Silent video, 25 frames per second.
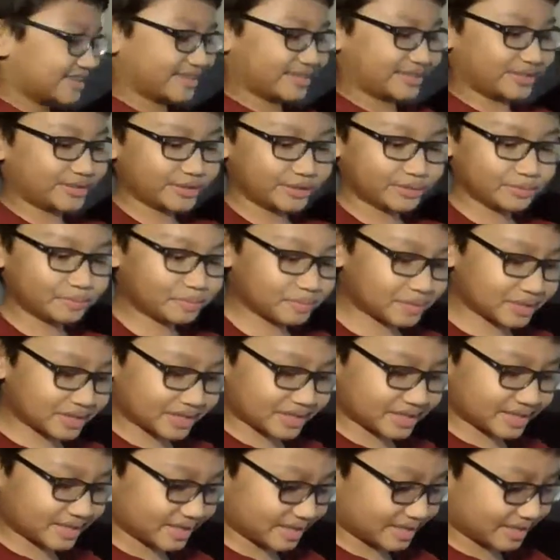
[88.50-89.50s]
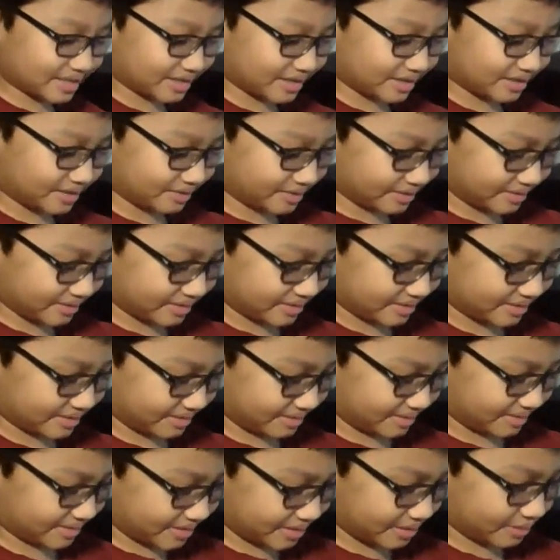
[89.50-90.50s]
oops. So
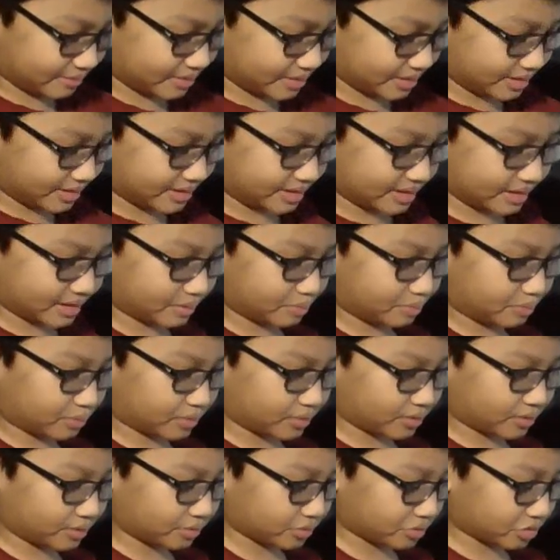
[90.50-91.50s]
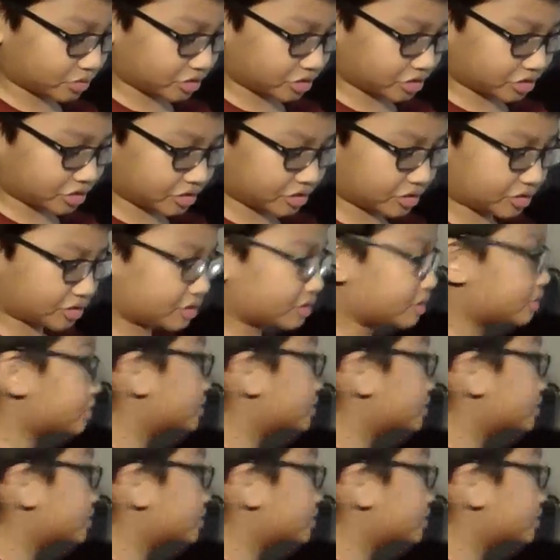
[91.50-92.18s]
you would approach.